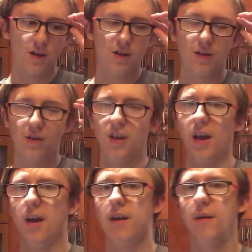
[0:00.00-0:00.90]
So
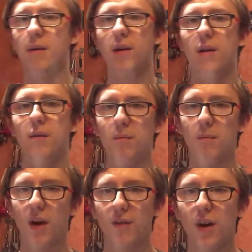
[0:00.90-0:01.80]
yeah,
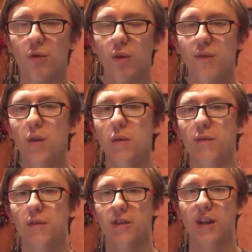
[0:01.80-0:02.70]
my final review
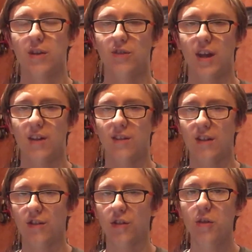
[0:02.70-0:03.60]
of Attack on Titan
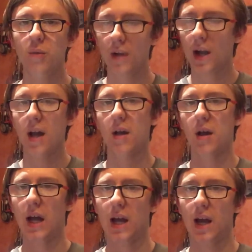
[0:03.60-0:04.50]
season 2,
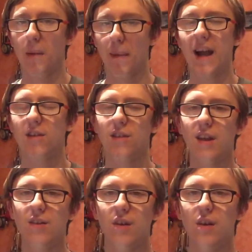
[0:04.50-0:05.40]
a bad
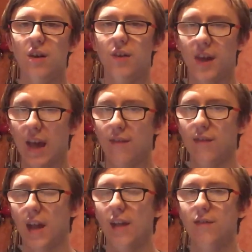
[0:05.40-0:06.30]
season that
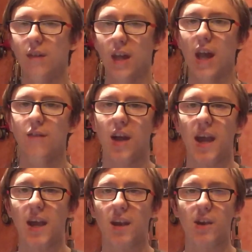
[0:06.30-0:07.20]
gave
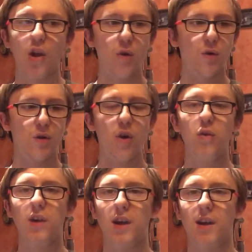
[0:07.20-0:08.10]
a
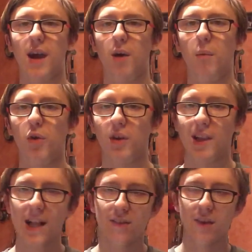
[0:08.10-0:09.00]
known now modern
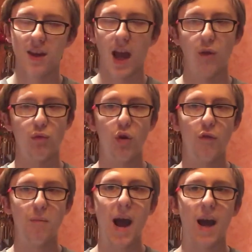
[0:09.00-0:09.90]
classic a rough
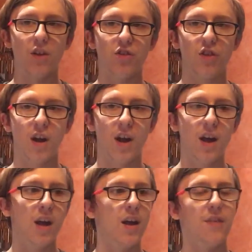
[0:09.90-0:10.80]
patch
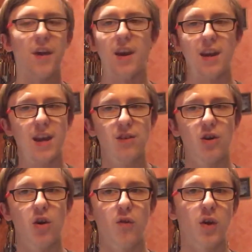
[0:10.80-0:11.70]
that it needed to
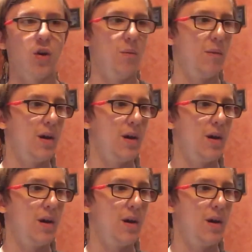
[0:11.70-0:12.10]
overcome.